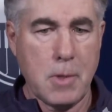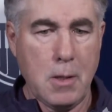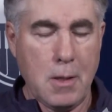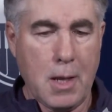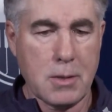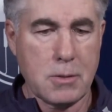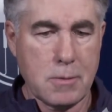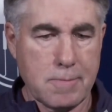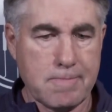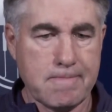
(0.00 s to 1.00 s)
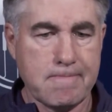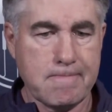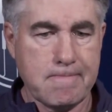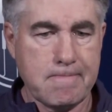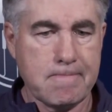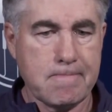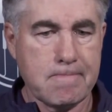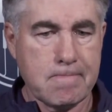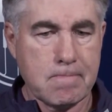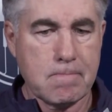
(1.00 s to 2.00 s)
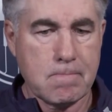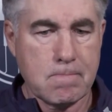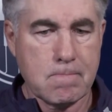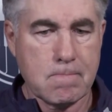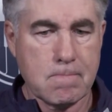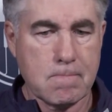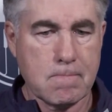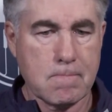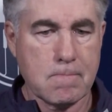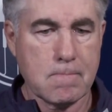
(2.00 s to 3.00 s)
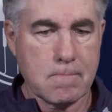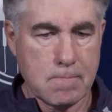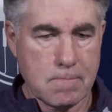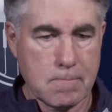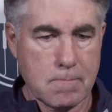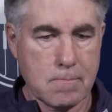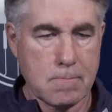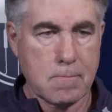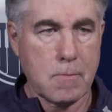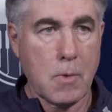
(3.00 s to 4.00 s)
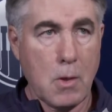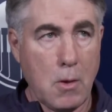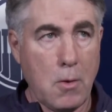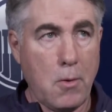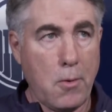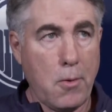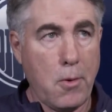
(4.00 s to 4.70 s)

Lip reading: You need a faster winger, say, with Nuge.